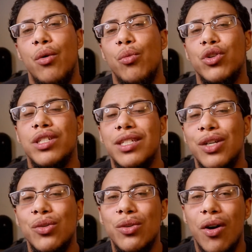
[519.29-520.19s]
were
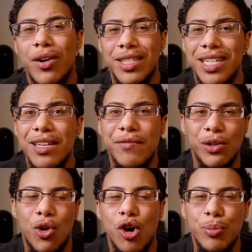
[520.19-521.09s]
still on T for
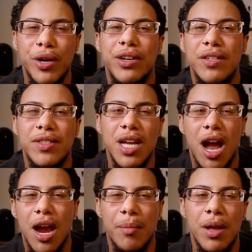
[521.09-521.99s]
long periods of
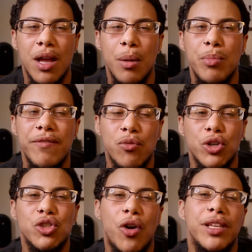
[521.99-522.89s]
time before
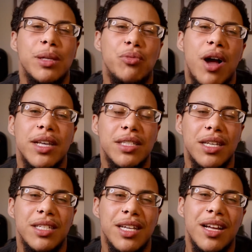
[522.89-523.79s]
starting the
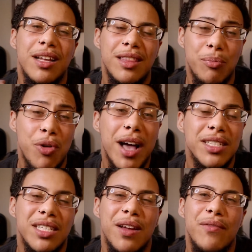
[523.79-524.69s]
processing the
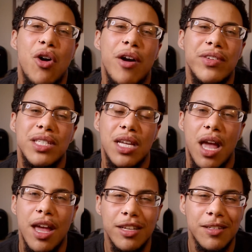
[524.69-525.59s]
process of harvesting
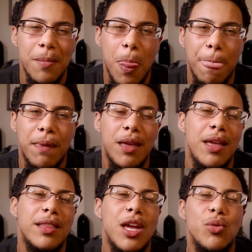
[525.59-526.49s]
eggs.
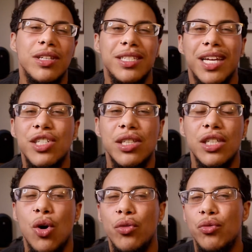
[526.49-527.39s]
They will essentially
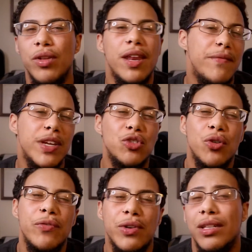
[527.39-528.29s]
go through the in
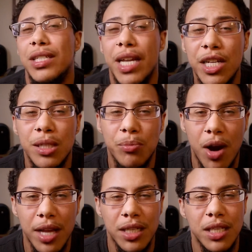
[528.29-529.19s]
vitro fertilization
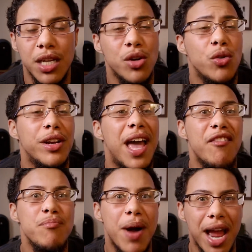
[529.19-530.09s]
process in order to
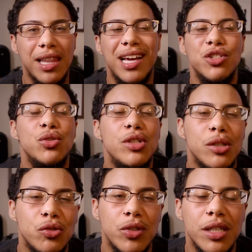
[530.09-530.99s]
have biological
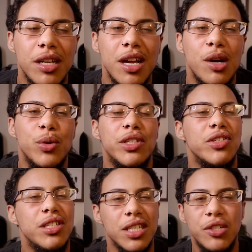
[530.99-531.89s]
children with their
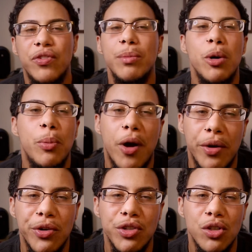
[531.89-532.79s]
cis female
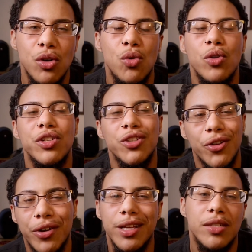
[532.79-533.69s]
partners who are
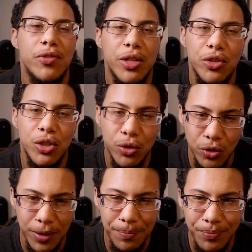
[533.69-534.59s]
surrogates for their
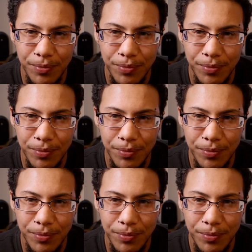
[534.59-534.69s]
children.